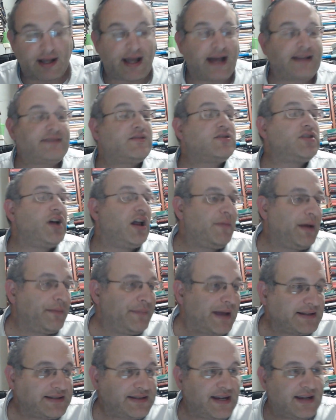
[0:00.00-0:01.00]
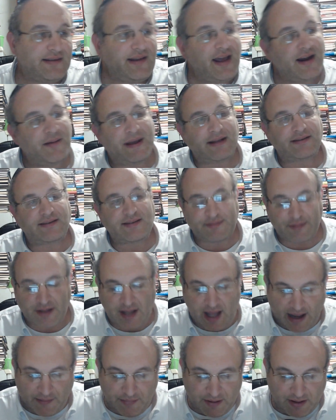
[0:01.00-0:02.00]
Chas v'shalom, I'm not saying that about this
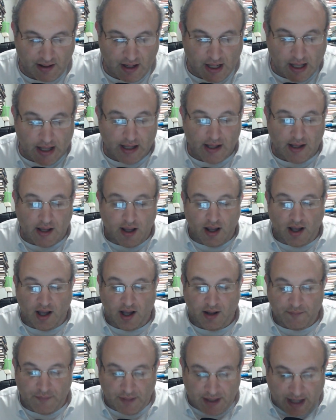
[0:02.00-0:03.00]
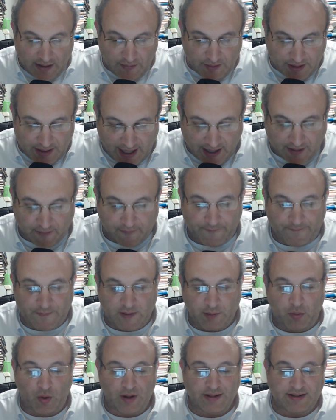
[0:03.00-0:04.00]
Mechaber. But anyway, now,
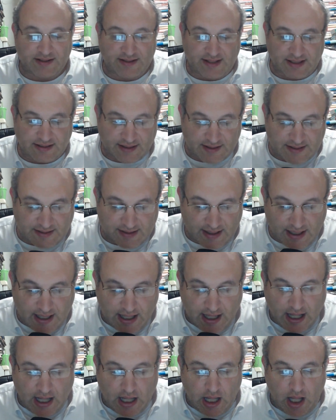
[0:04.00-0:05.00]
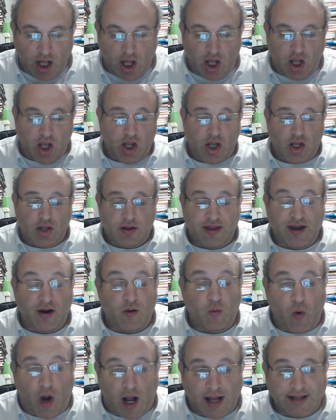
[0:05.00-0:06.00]
the point is like this. There
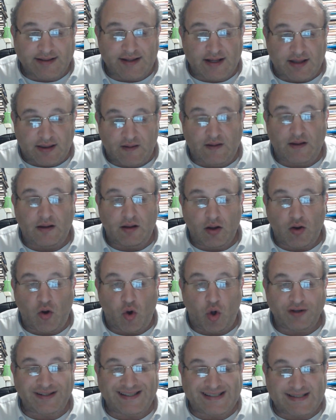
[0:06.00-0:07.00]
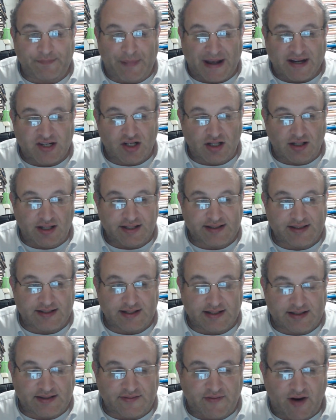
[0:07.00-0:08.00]
was a thing called specialist
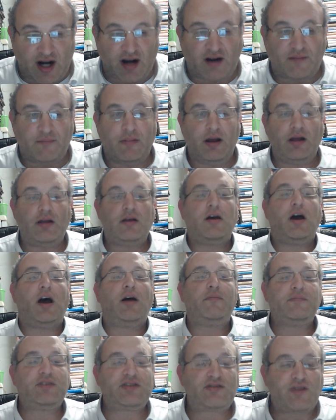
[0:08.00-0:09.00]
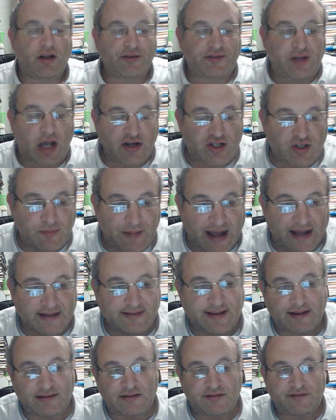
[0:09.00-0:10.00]
svarim. Yisrael Tashma
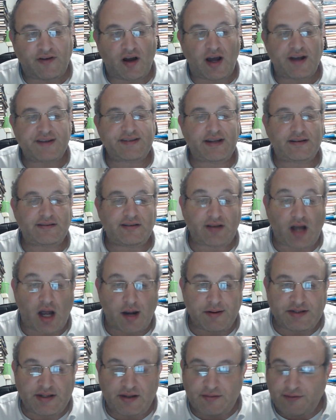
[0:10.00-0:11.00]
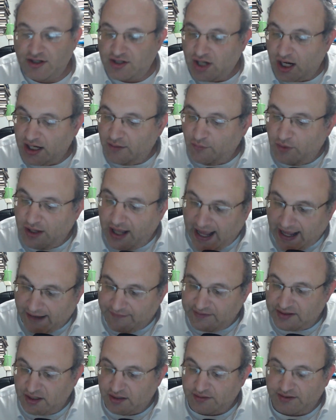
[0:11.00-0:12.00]
identifies, and the times of the Rishonim, we have
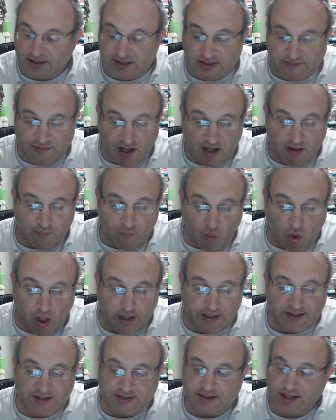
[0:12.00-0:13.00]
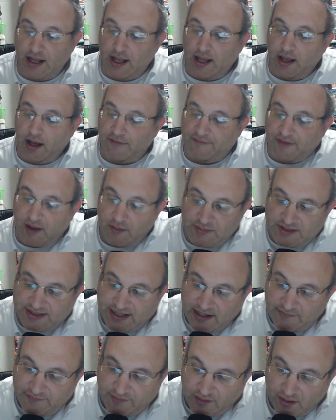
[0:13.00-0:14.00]
certain svarim. One is a famous
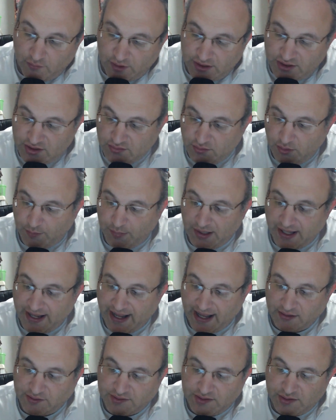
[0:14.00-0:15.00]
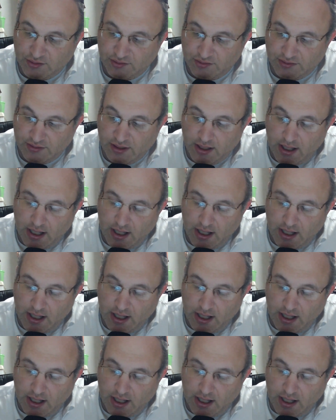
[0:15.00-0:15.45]
sefer, which will play out soon,